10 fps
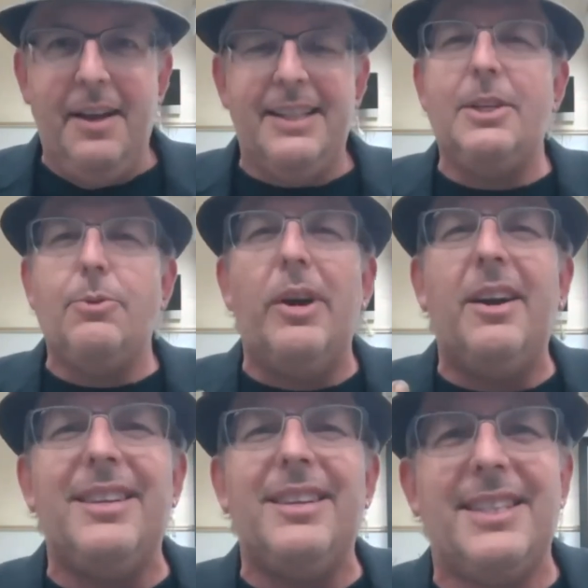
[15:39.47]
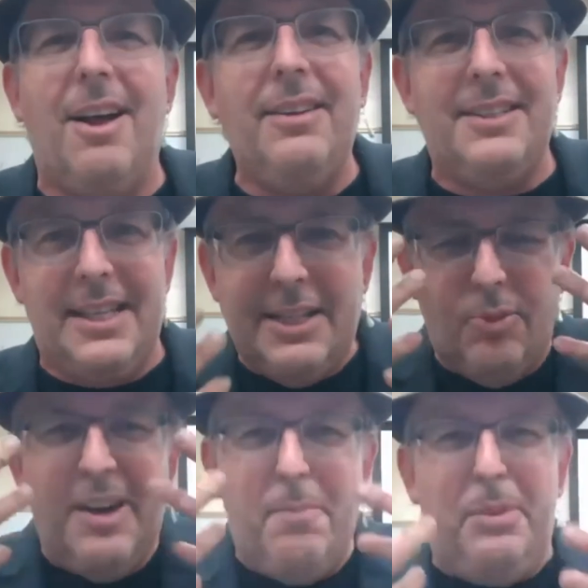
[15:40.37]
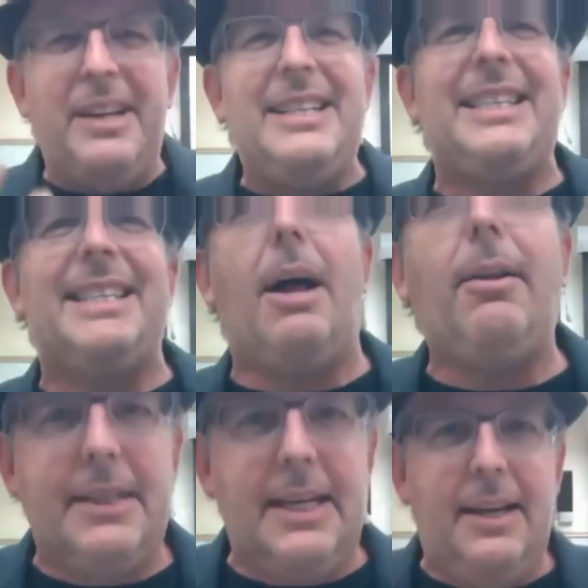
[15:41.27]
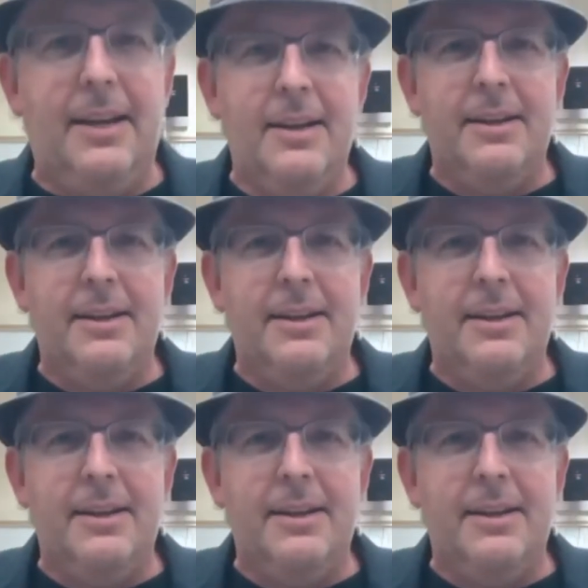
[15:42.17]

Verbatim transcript: And that's why our salt, that's why our blood is salty,